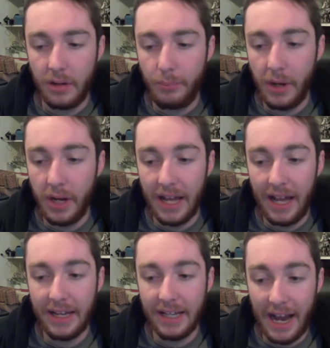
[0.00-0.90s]
But
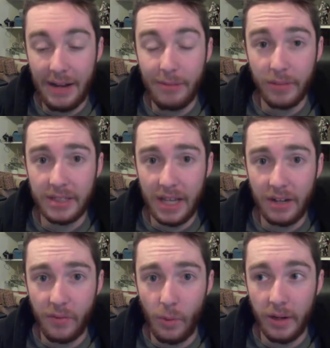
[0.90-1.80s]
I'm
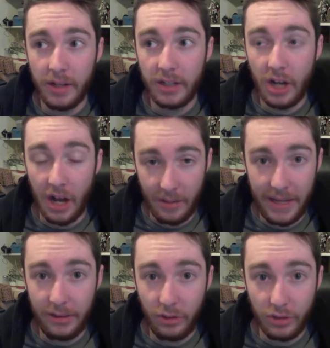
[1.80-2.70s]
excited for it. The
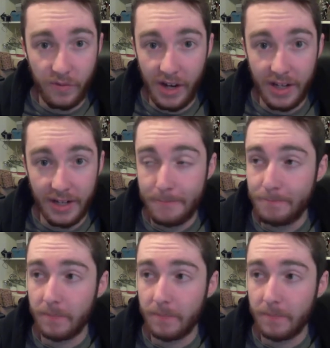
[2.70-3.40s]
combat looks fun.